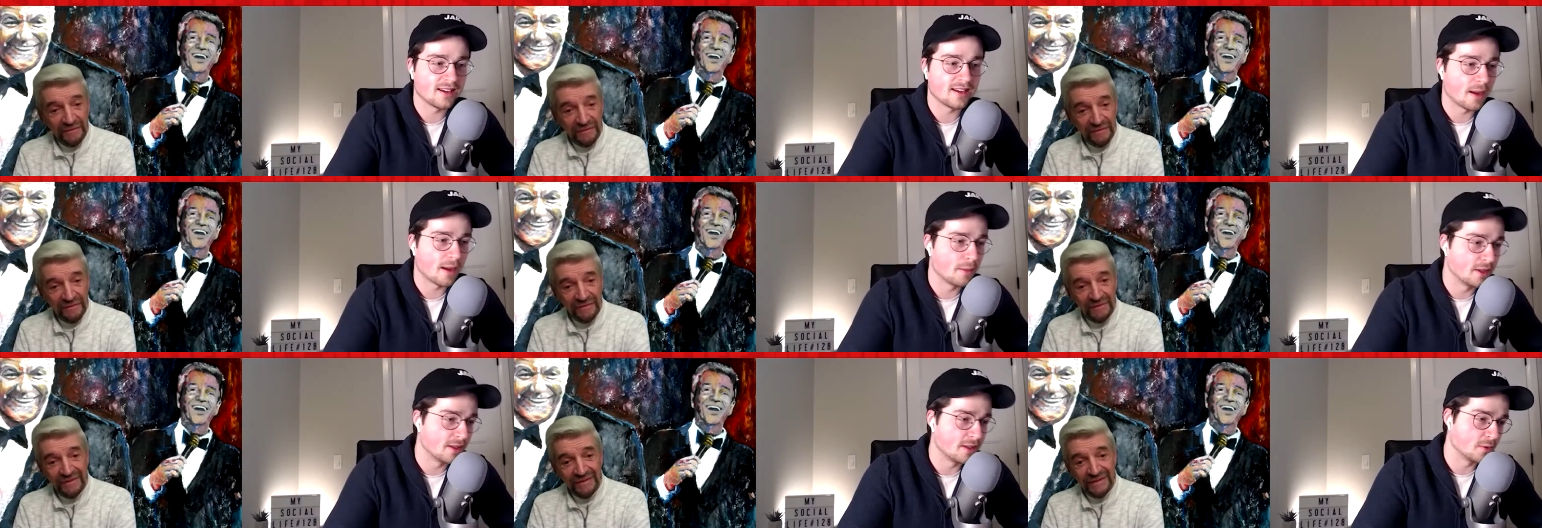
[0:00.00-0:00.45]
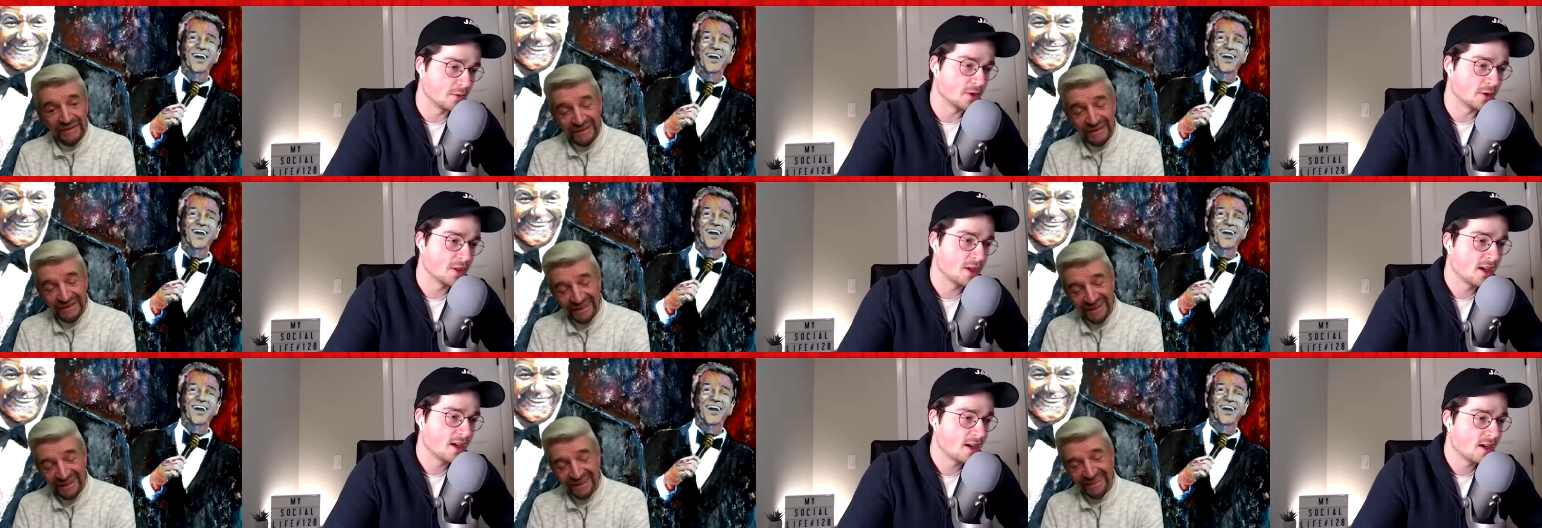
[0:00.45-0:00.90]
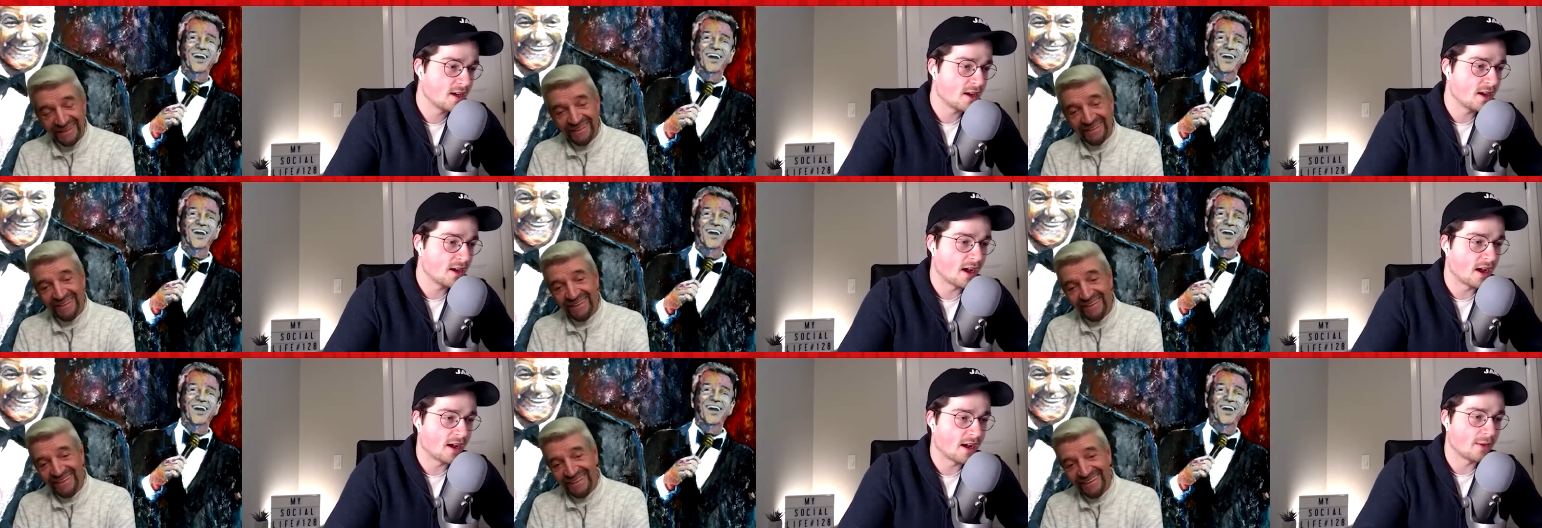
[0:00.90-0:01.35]
Speaker 1: I believe it was
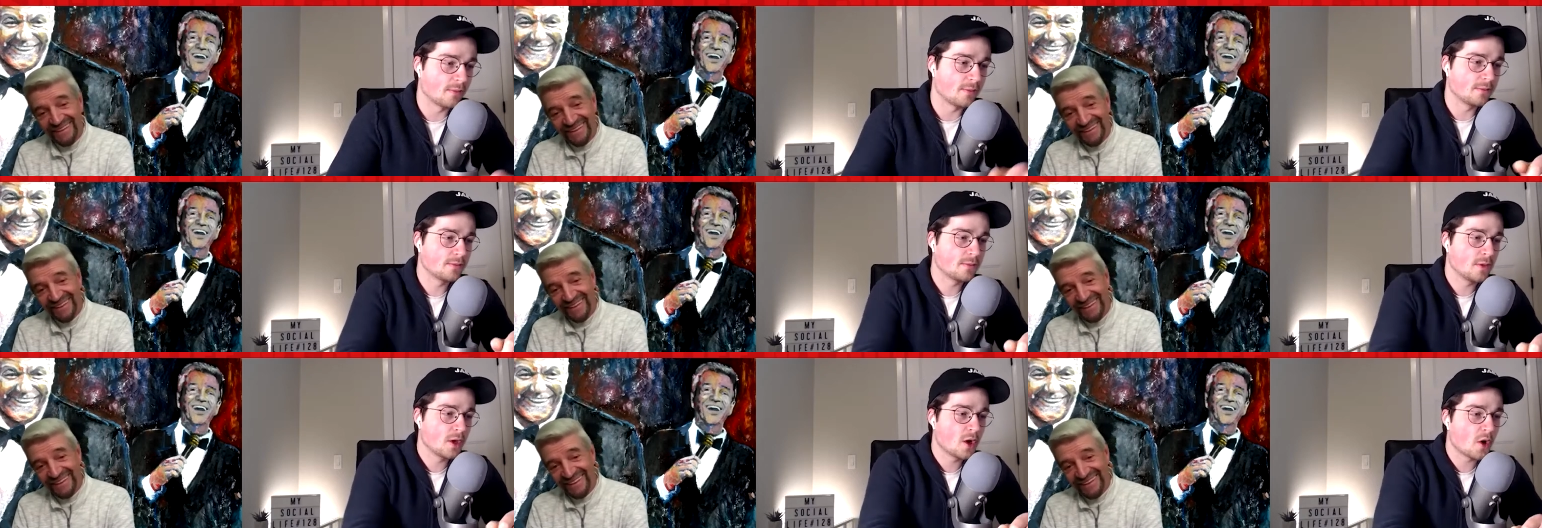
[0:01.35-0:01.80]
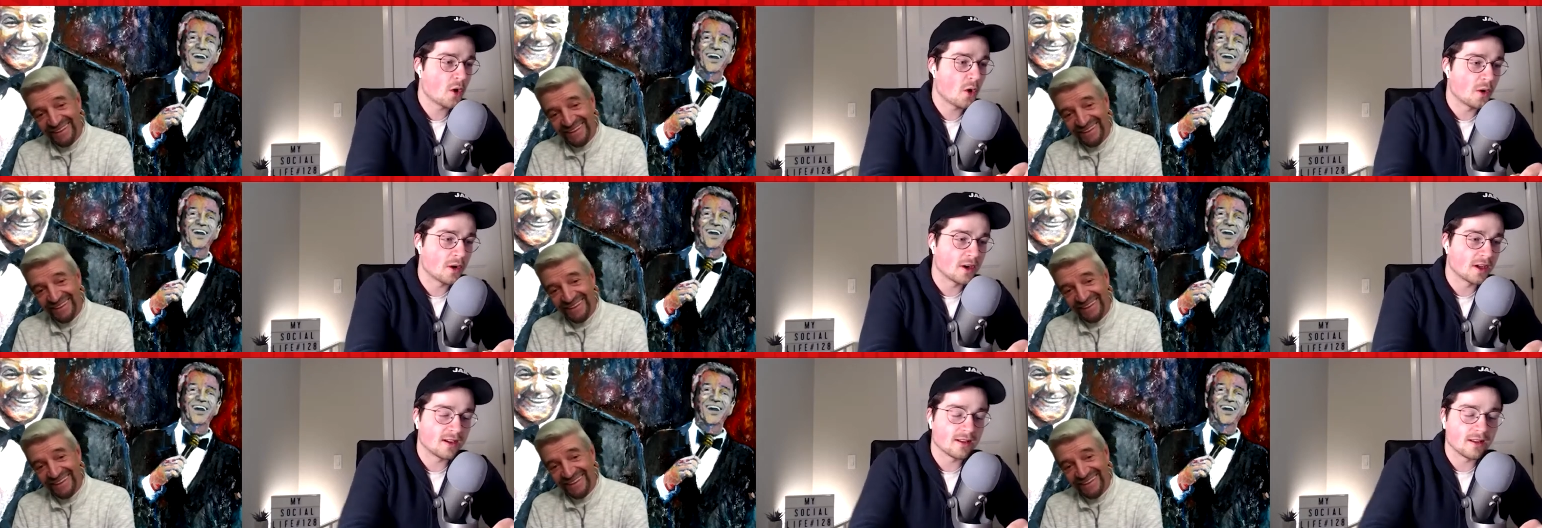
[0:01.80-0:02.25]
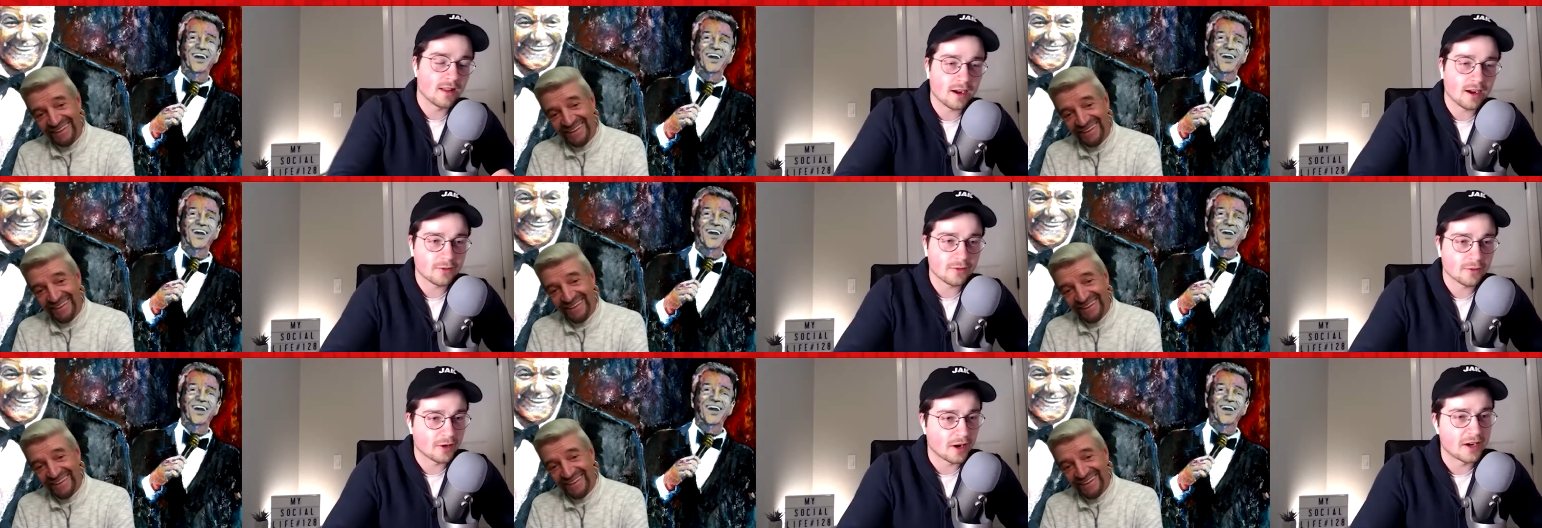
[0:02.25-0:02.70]
um, corn and cluck
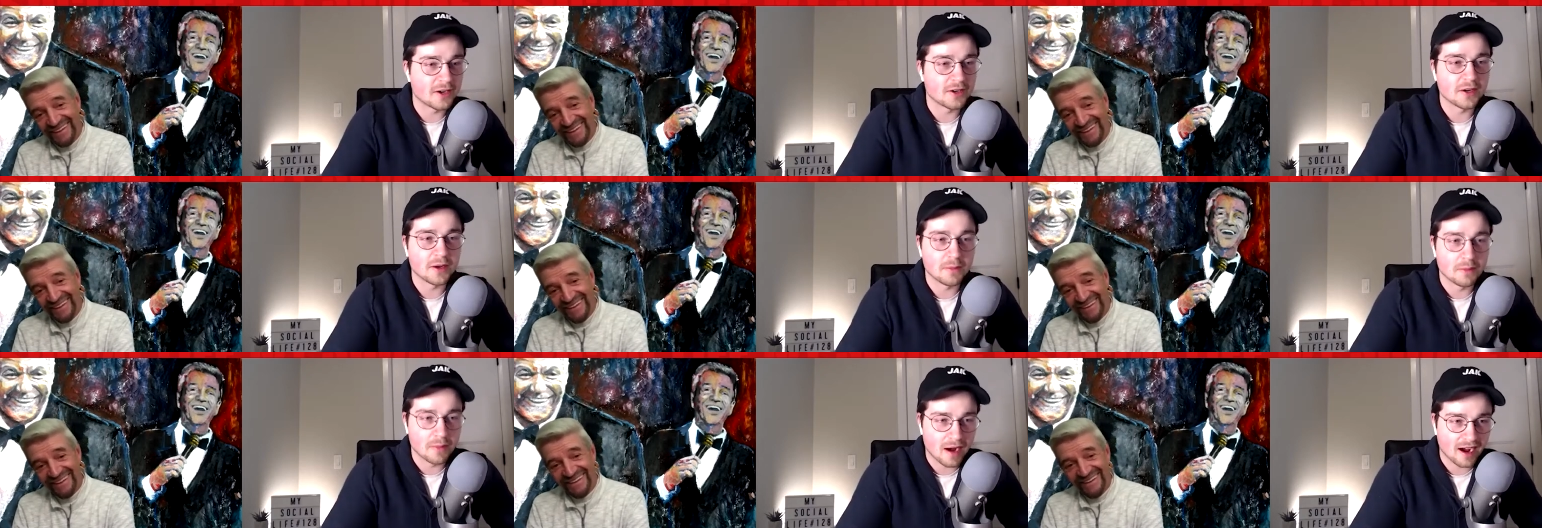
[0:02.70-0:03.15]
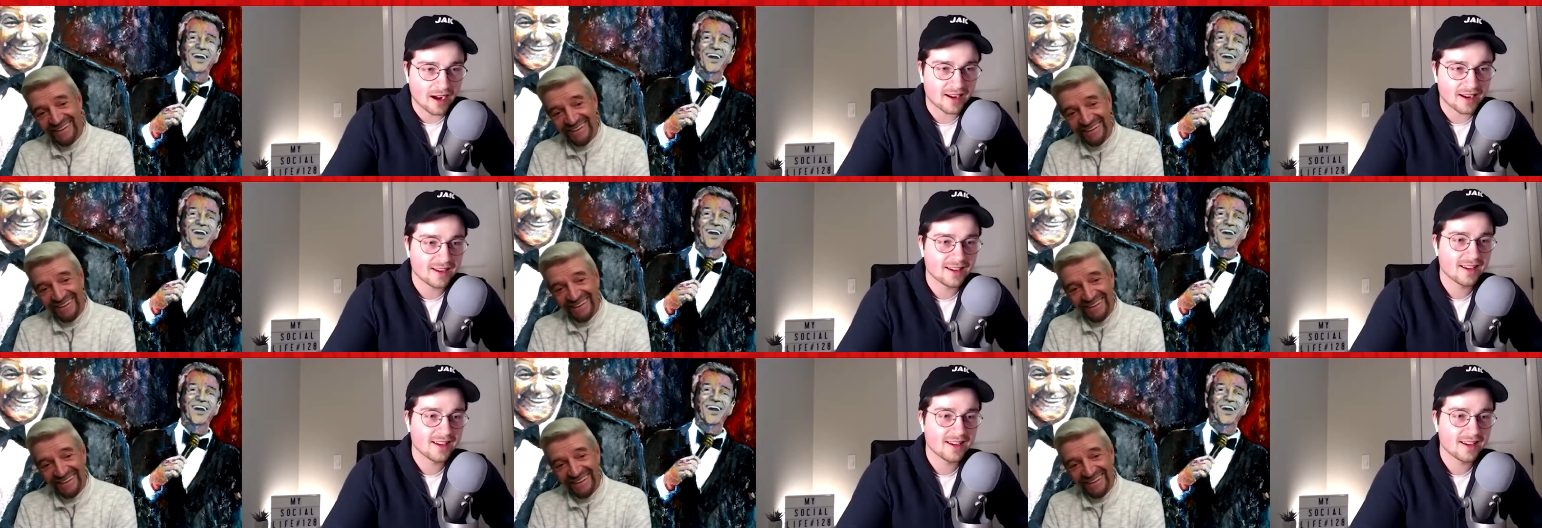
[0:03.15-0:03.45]
for under a buck.